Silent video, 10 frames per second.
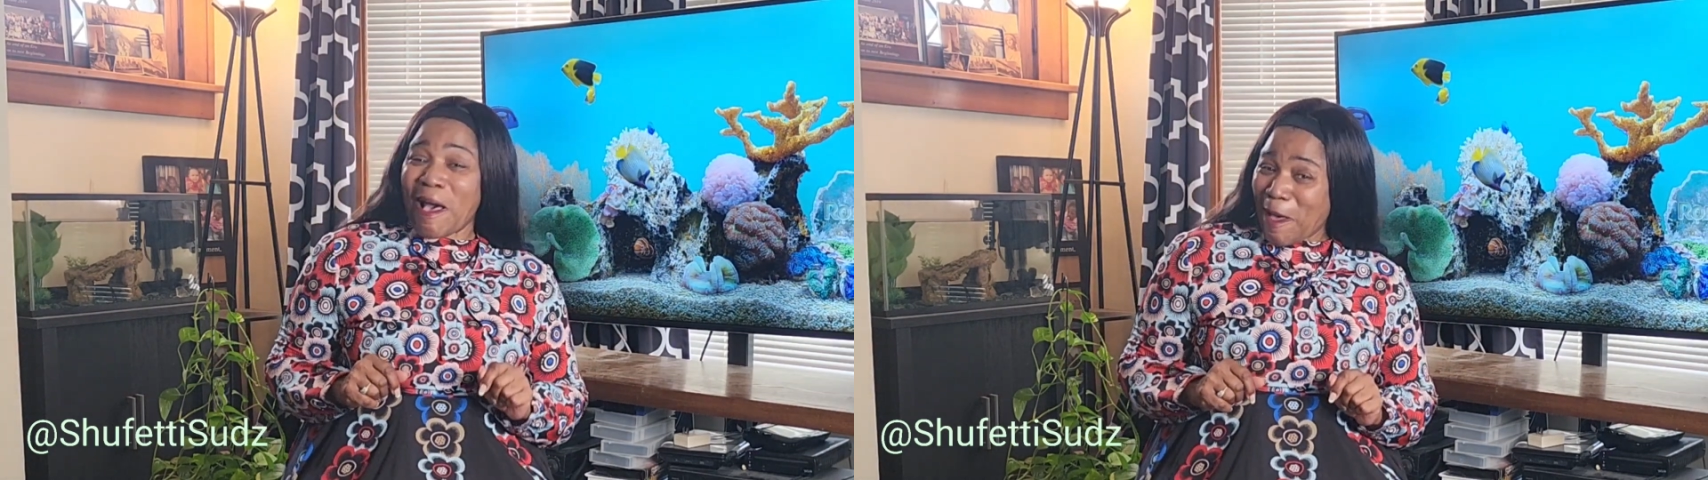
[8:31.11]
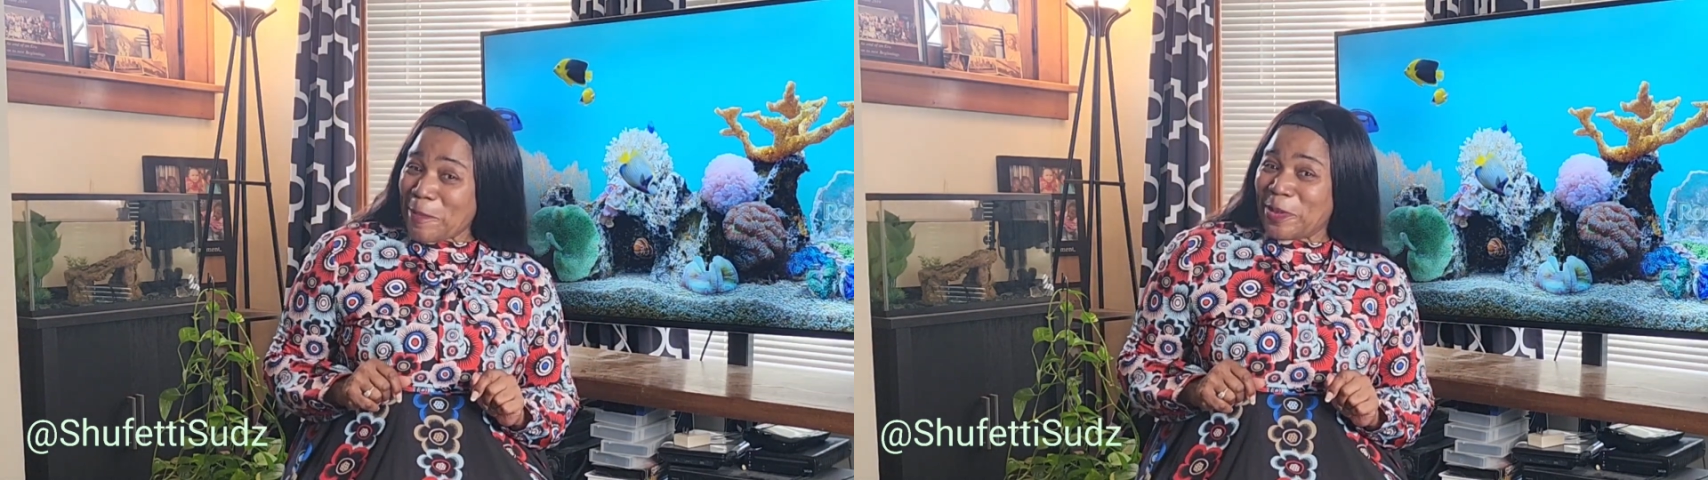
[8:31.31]

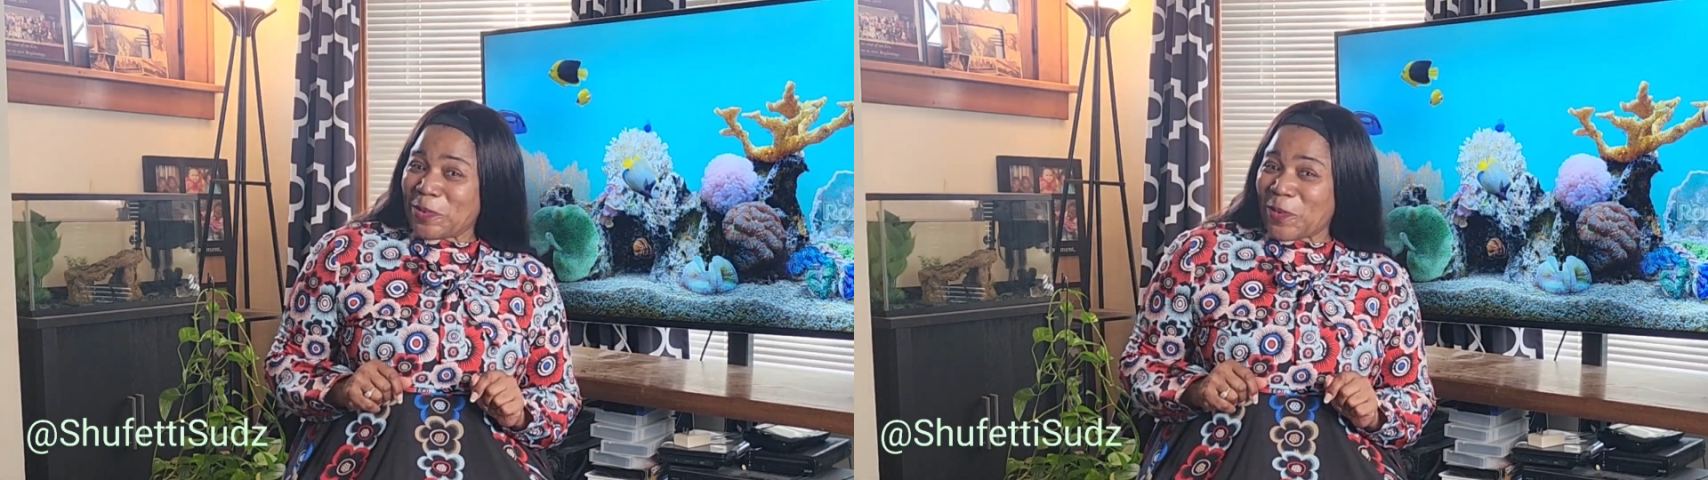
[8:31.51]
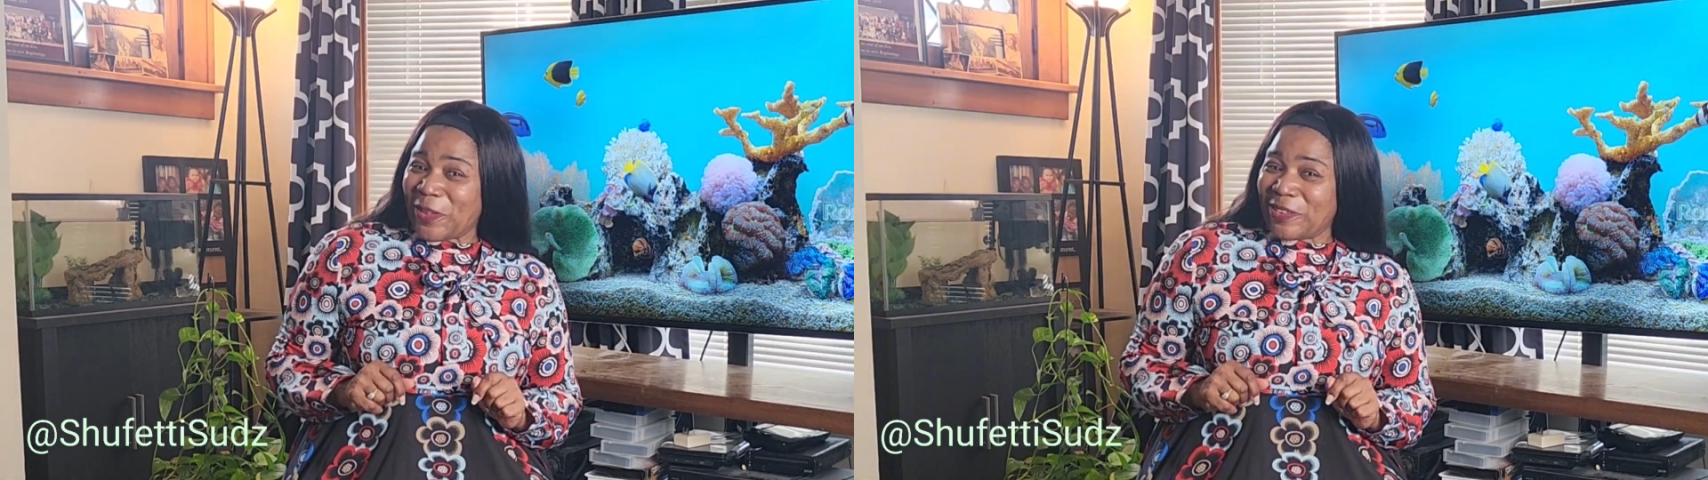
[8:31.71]

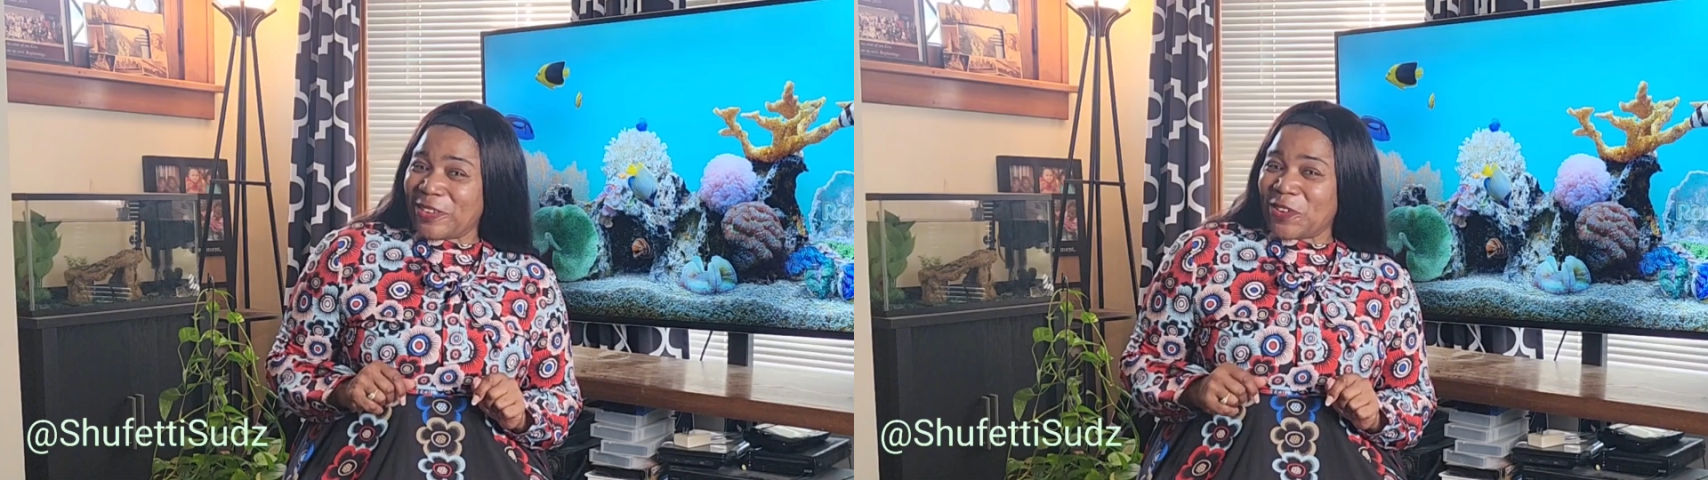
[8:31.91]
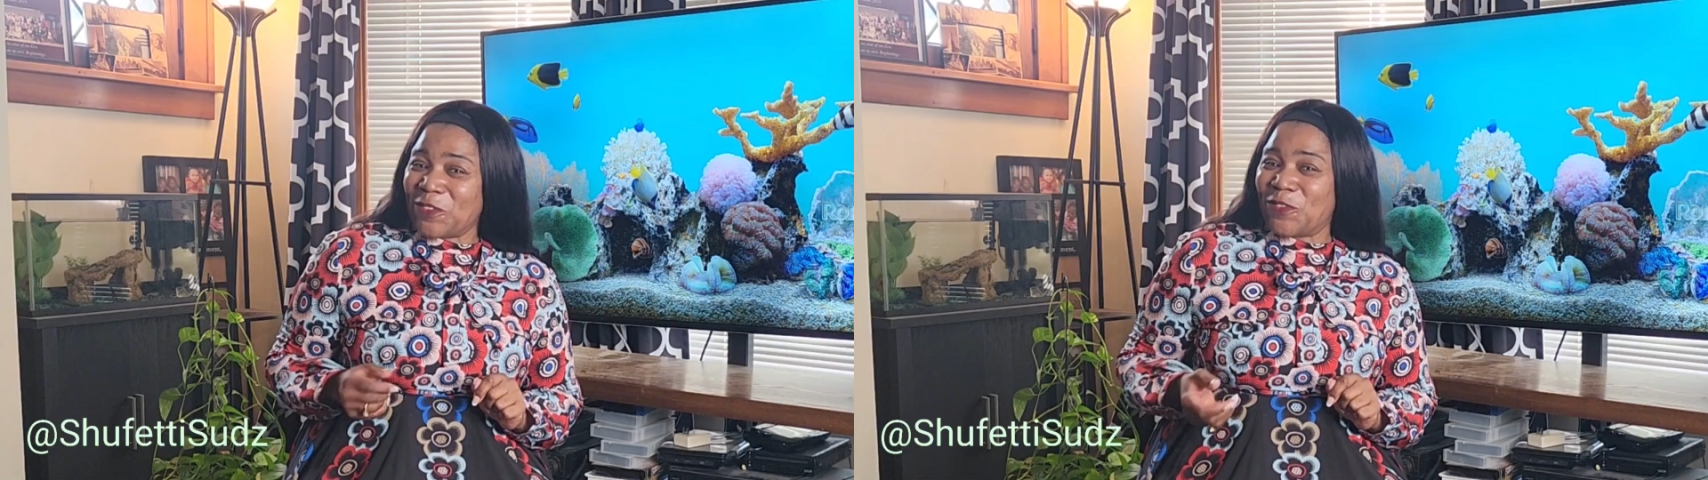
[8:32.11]
almond oil
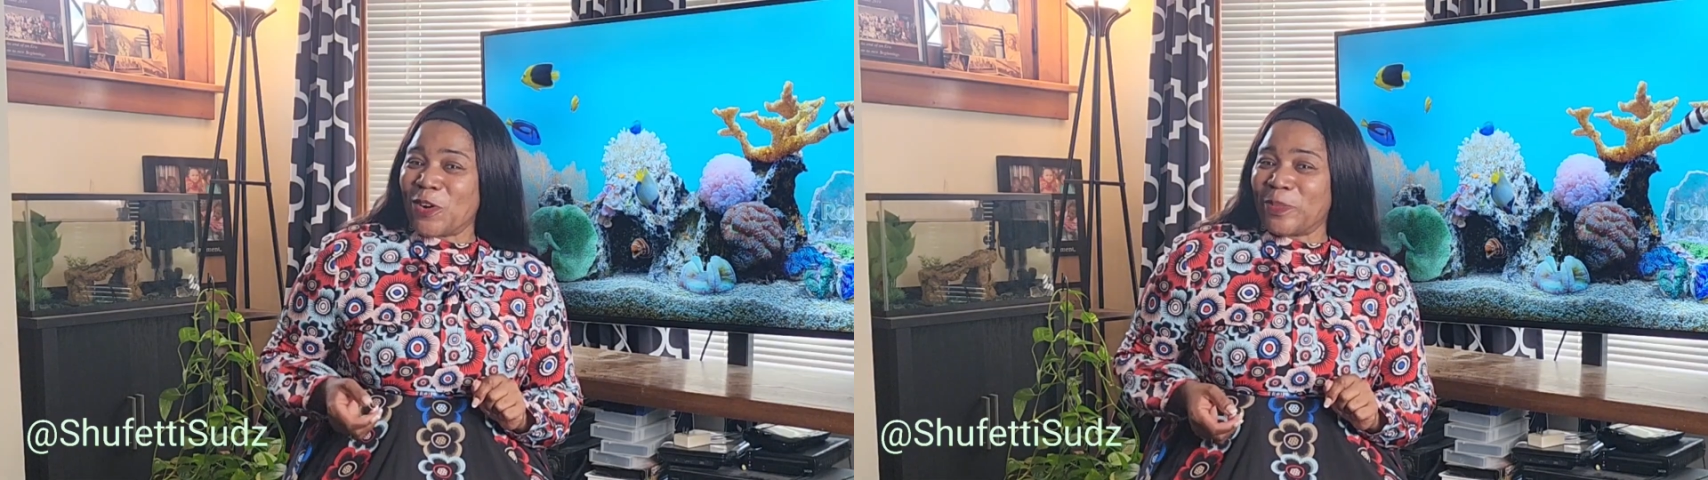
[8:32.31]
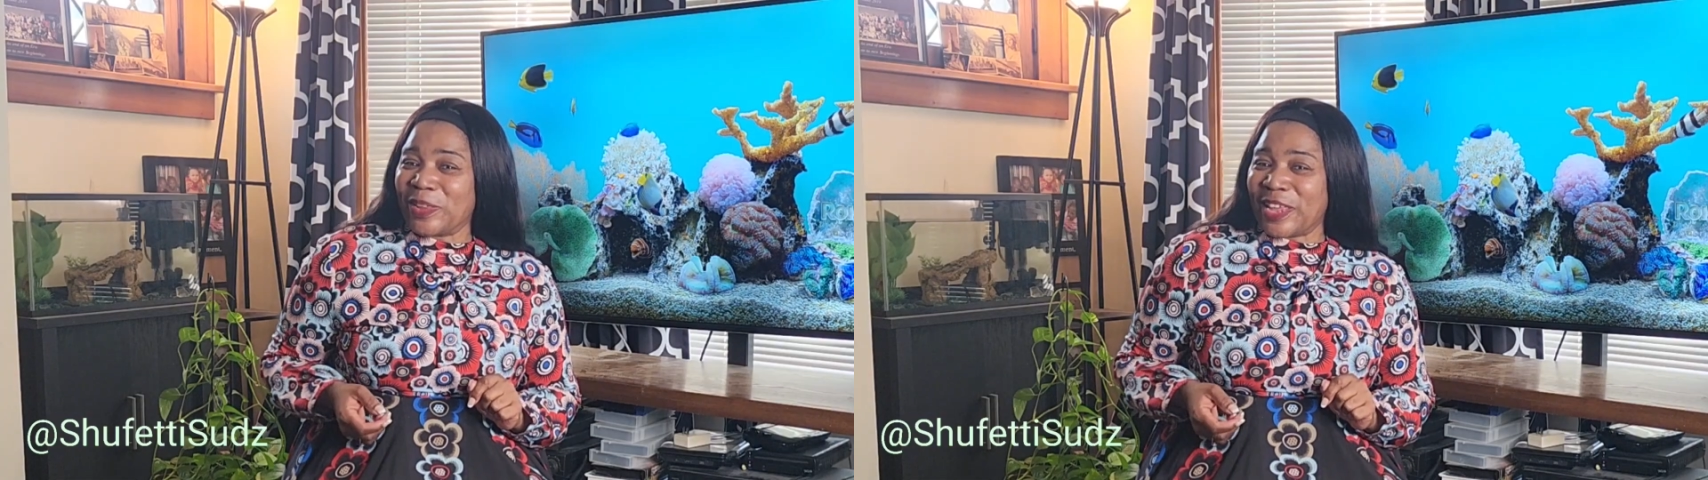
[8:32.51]
in your
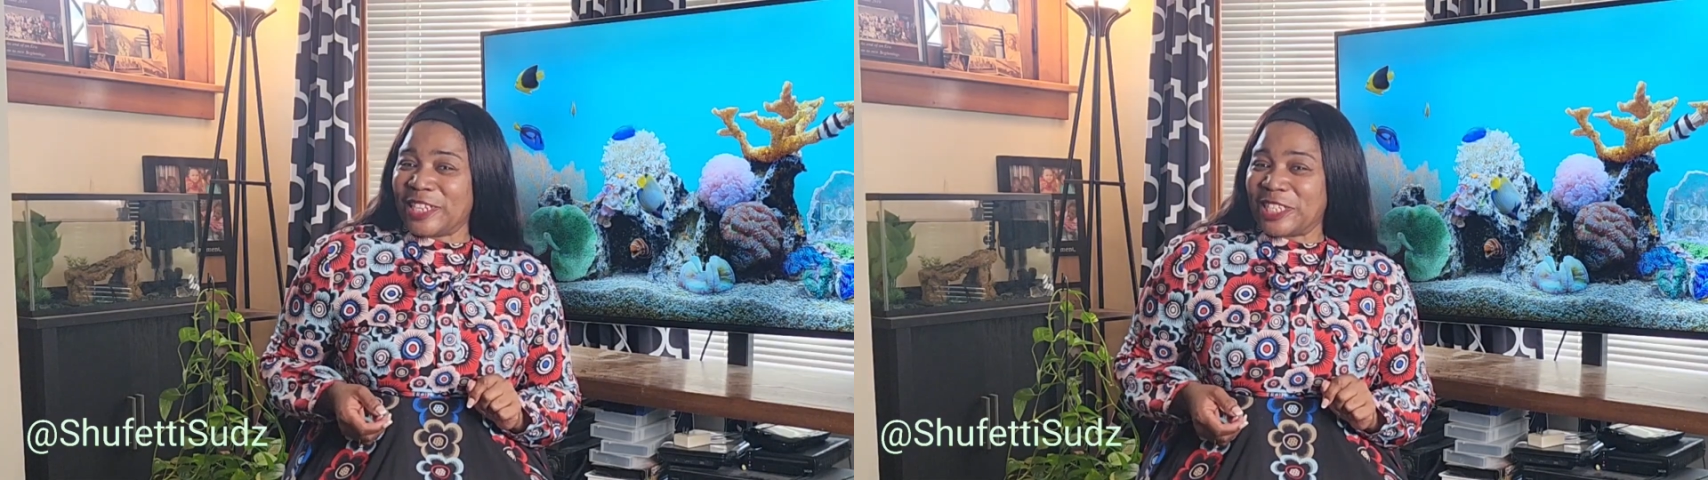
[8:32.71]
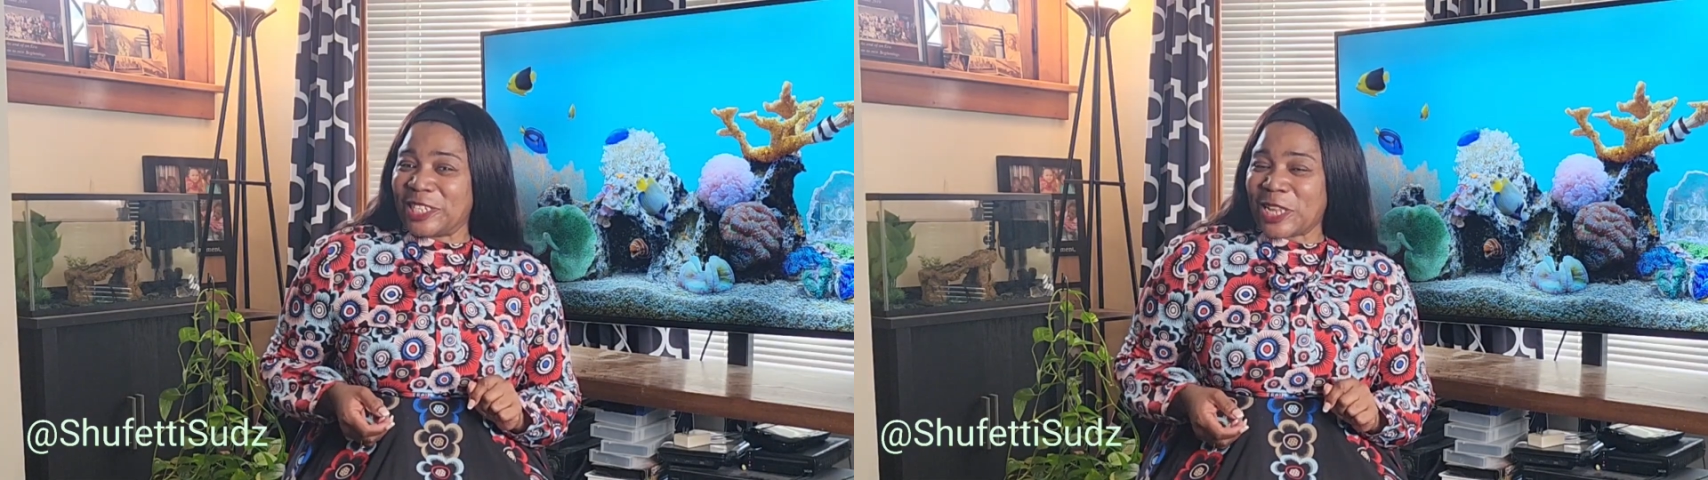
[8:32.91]

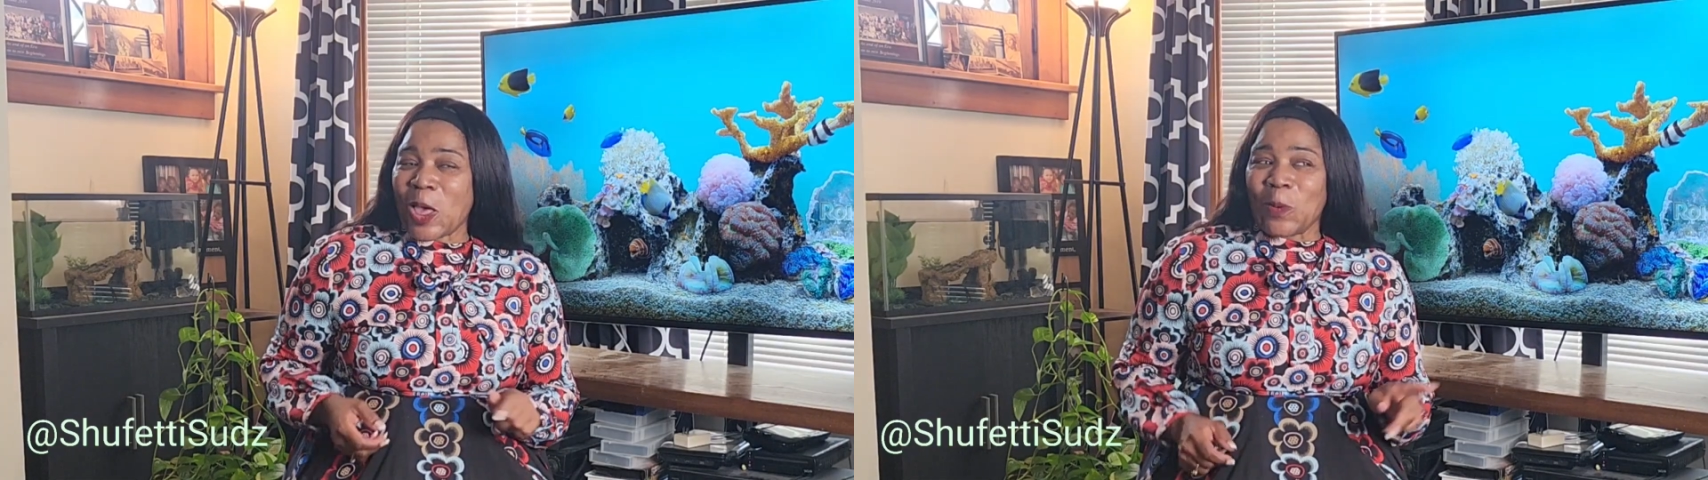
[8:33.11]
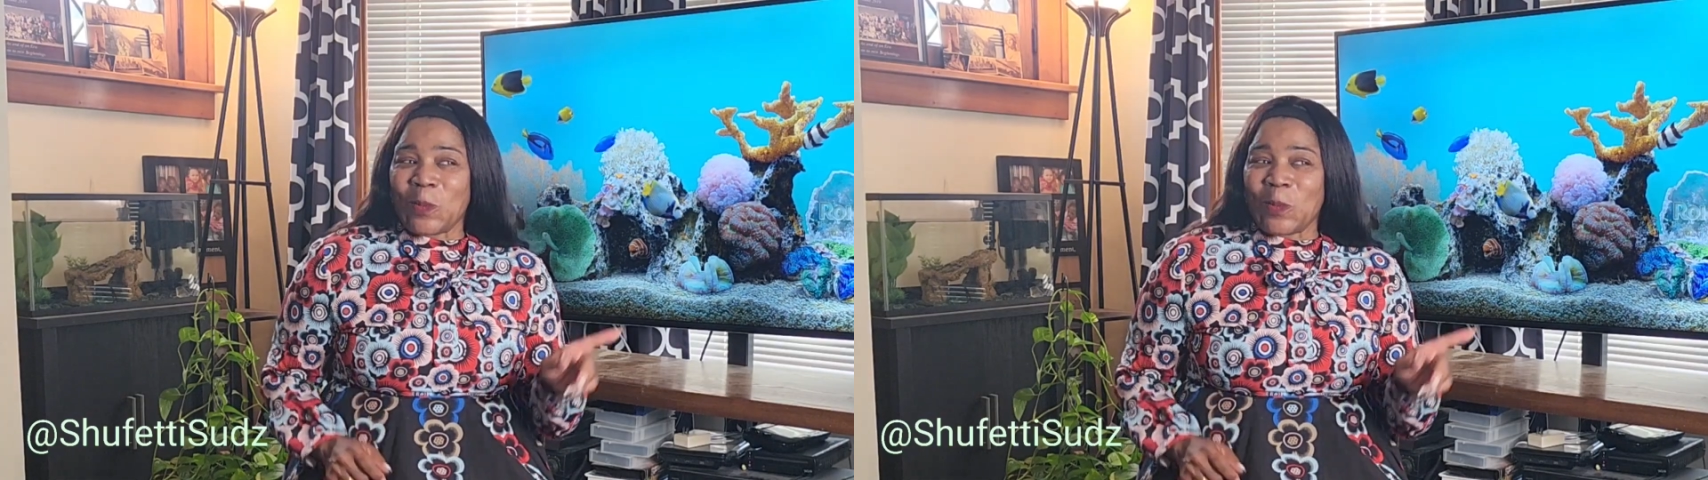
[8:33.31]
formulations,